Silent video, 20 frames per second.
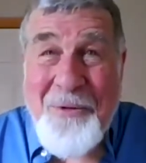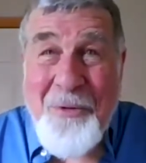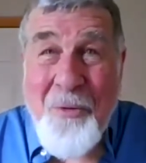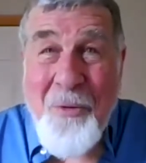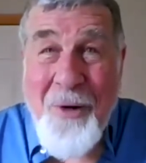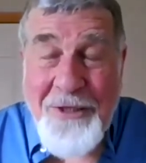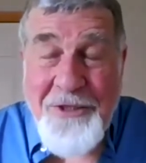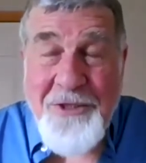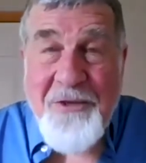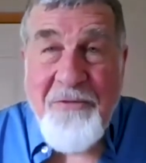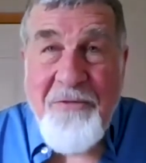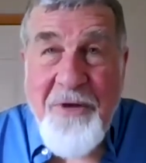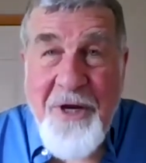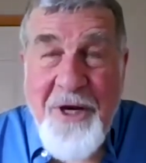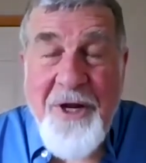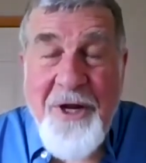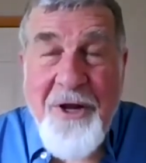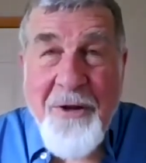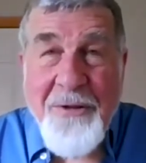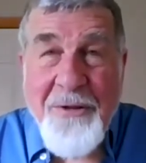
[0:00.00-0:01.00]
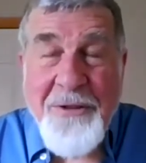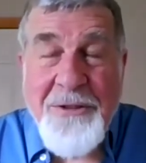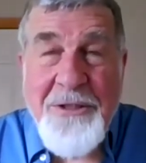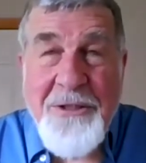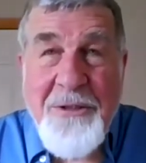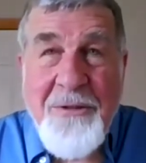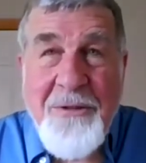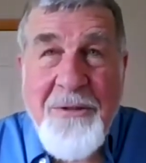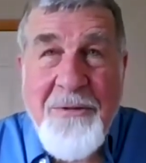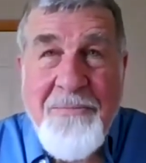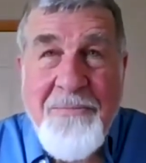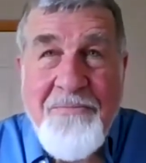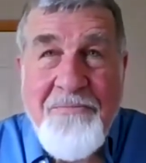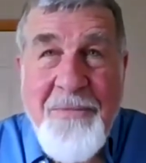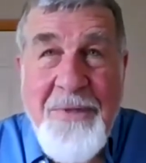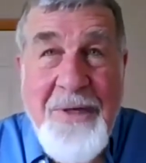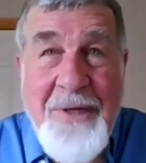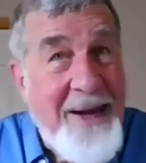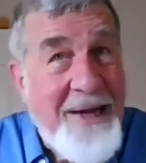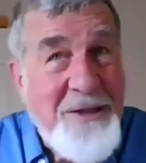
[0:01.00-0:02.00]
watch the videos.
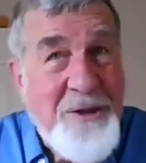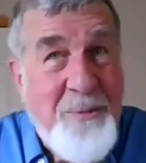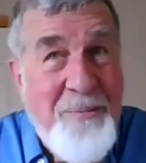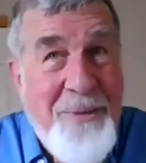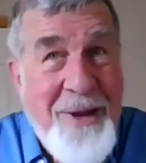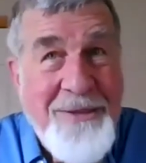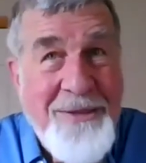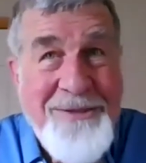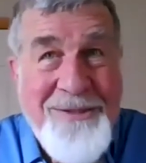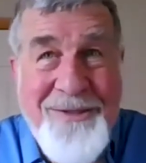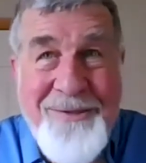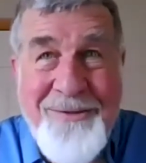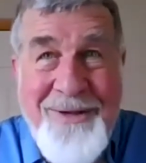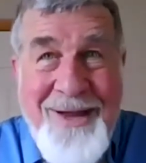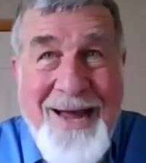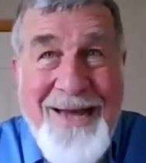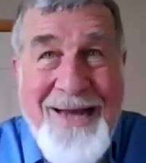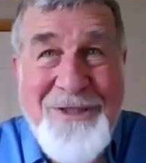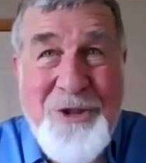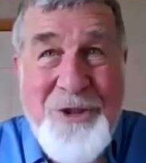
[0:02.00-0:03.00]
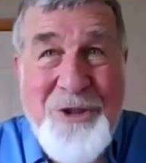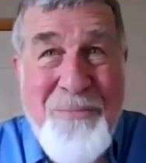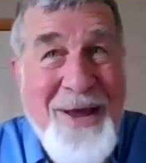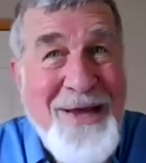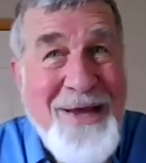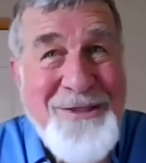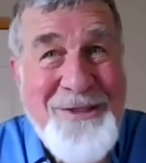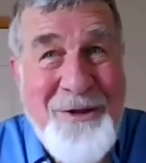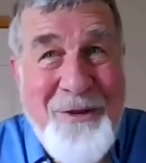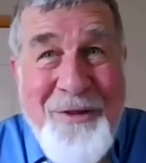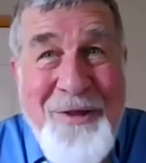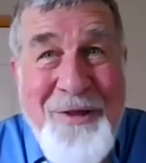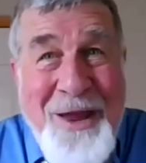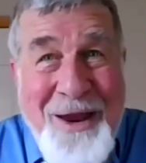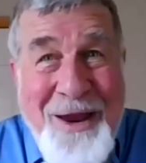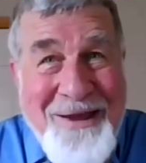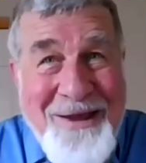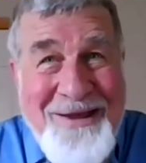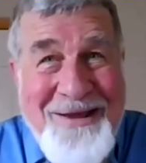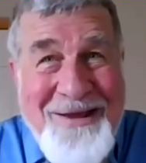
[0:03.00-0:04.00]
Next best
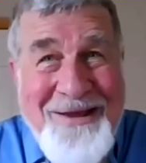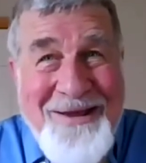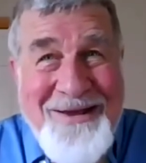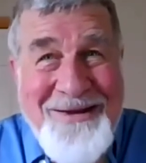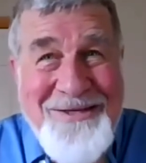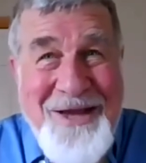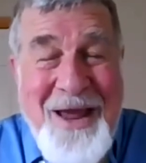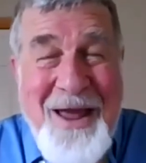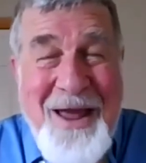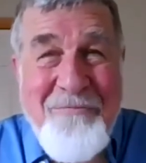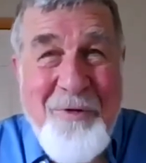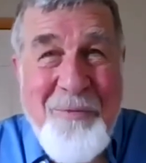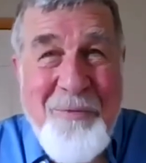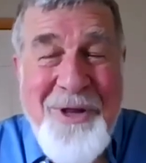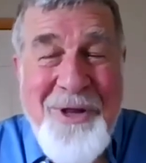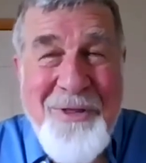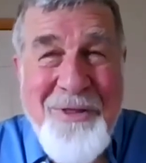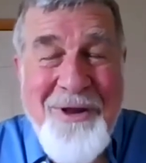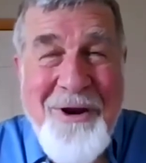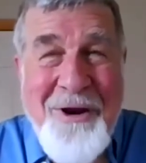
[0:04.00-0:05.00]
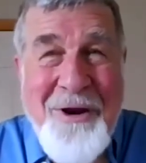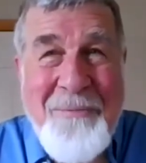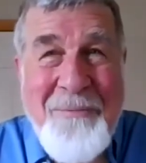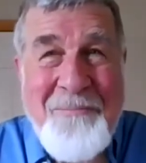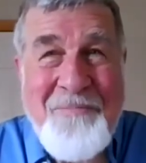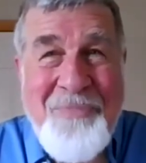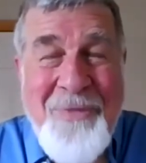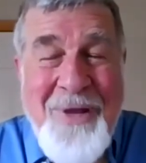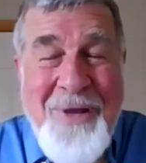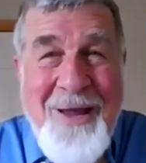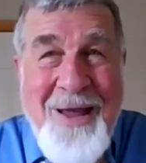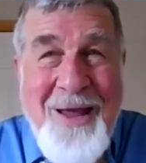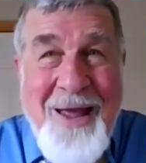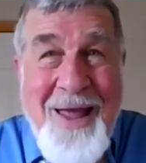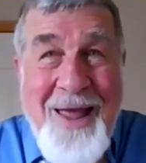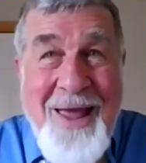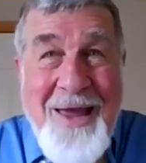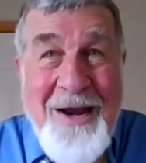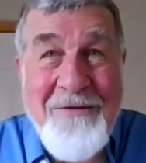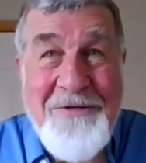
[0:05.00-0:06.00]
thing to having me there.
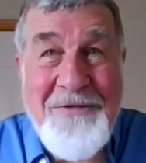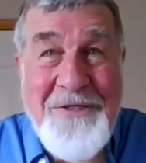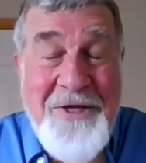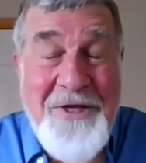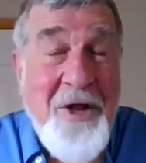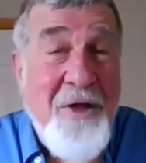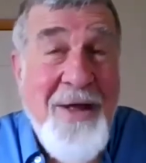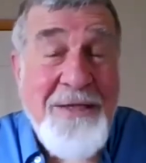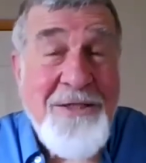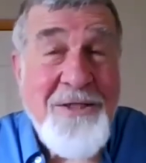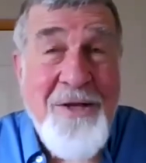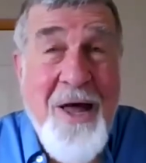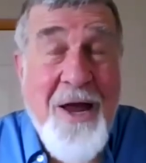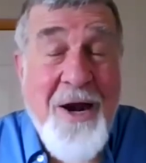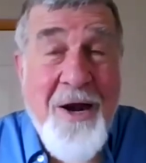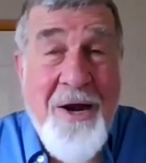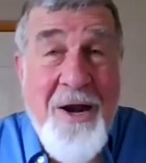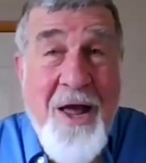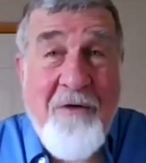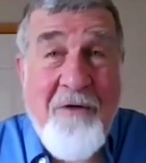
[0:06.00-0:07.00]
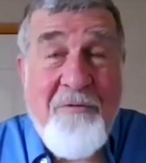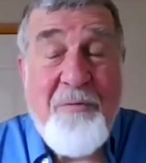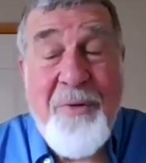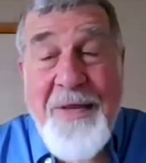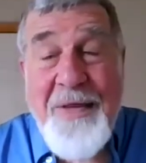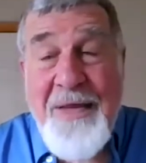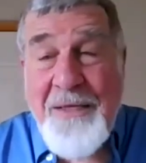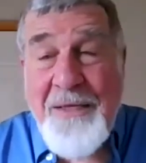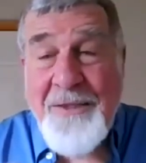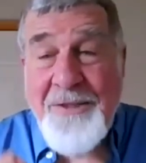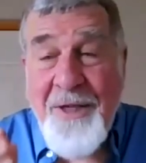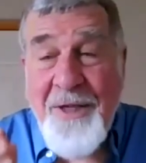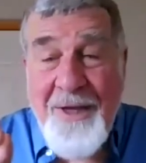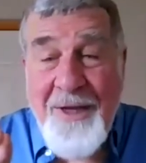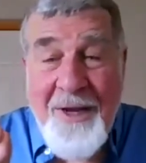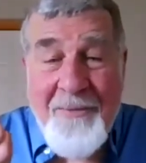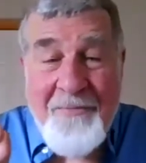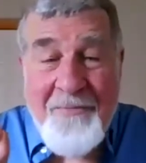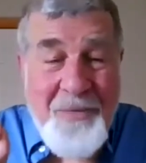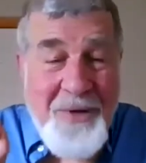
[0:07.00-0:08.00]
And if still that's not enough, please
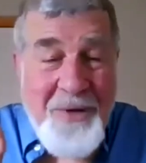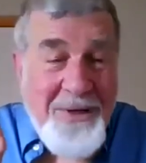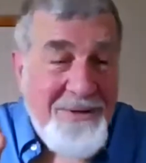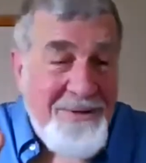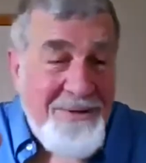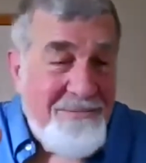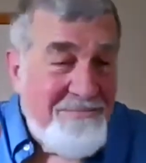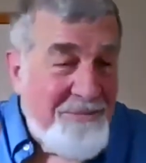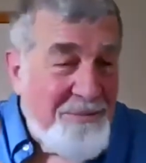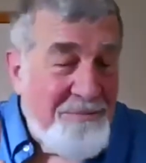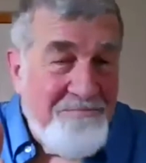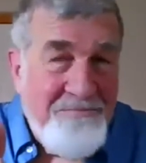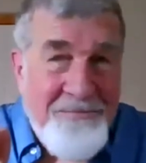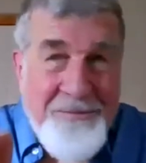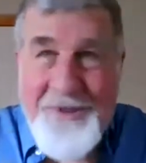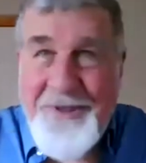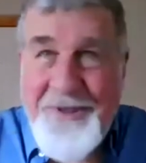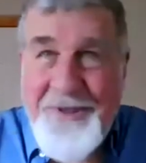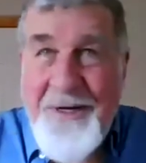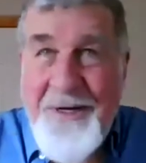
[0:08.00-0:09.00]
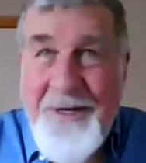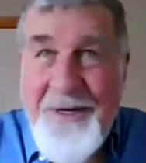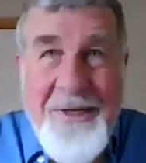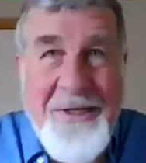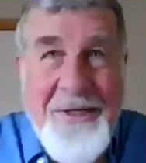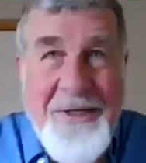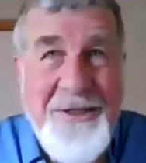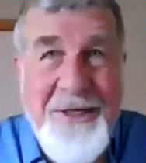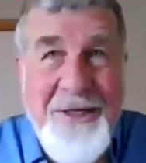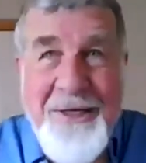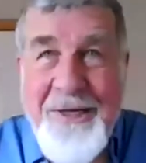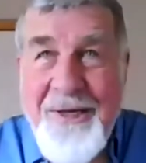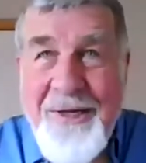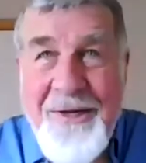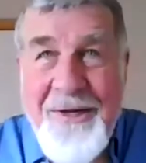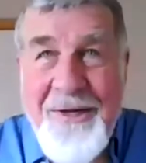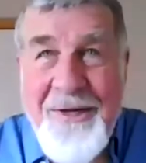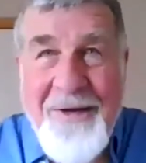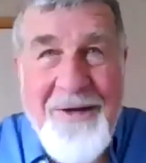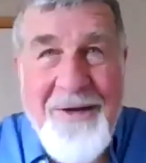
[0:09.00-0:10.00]
send us
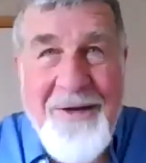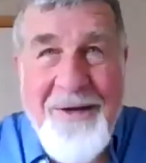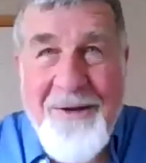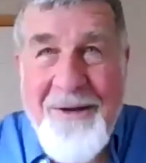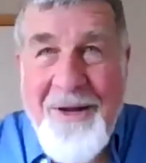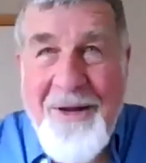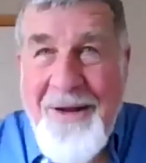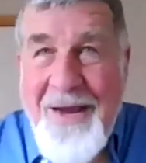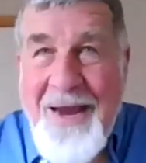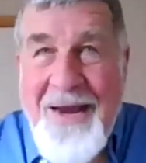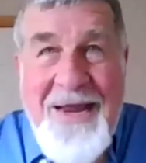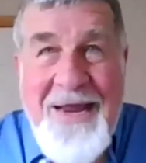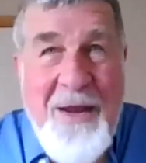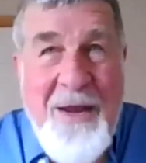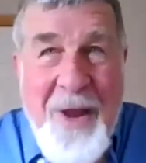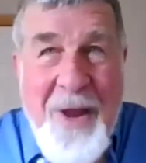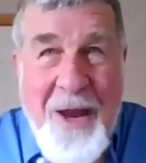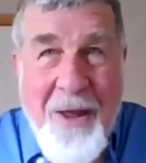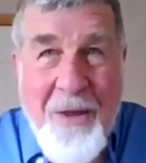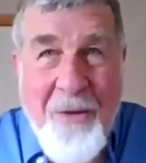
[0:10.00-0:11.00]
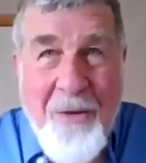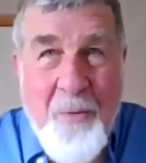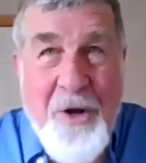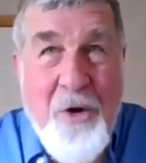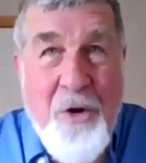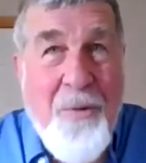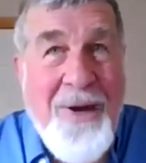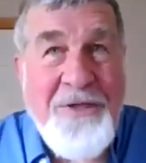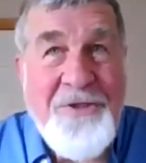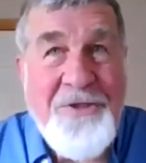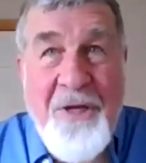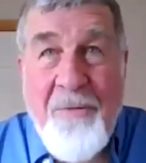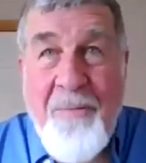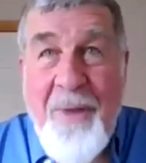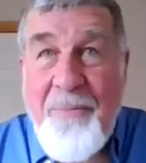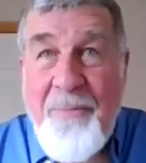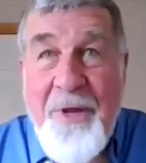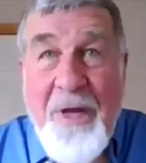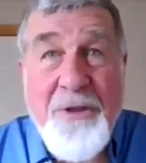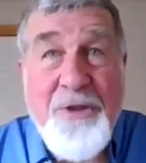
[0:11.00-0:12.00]
an email requesting
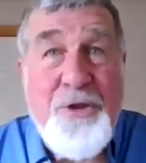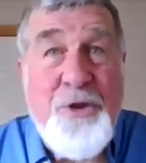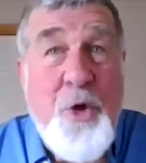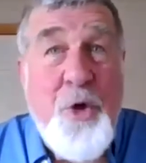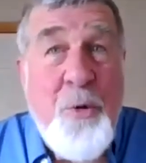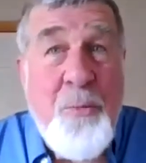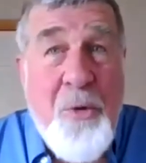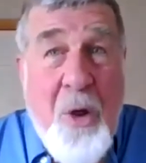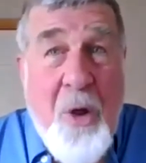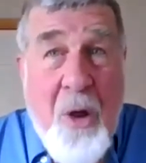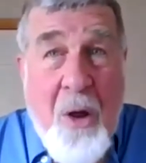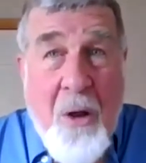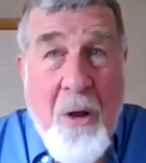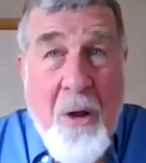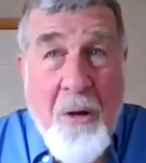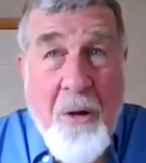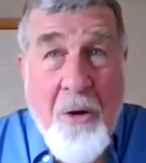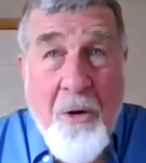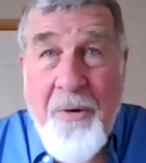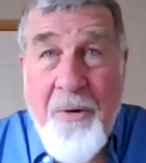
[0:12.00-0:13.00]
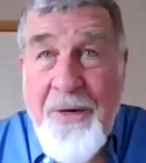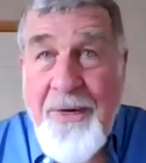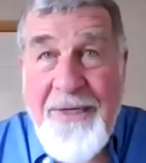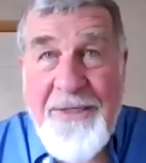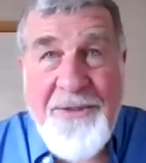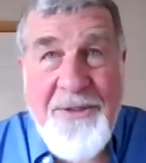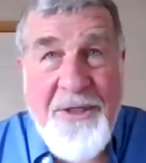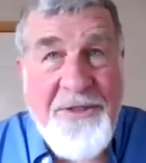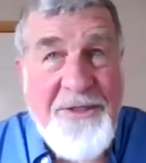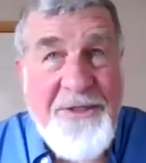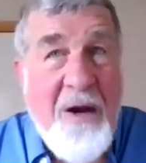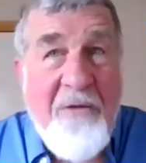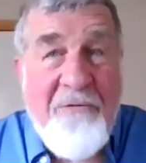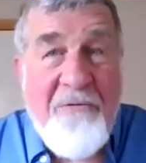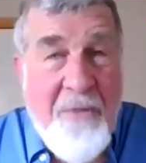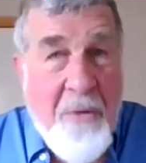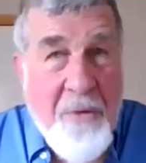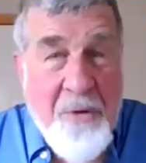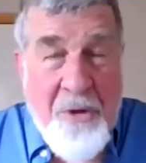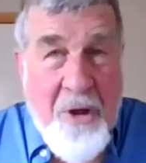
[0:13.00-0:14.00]
maybe a Zoom call or at least a
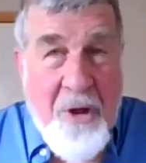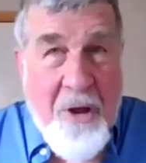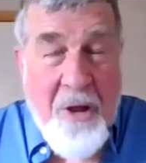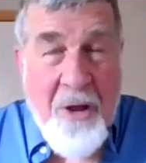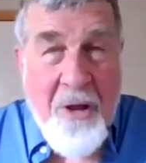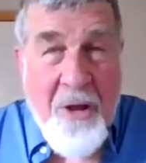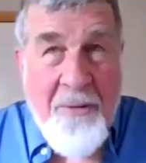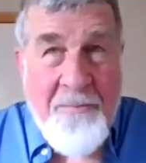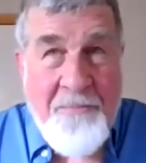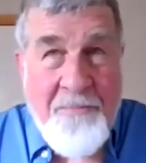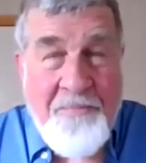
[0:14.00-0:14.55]
telephone call.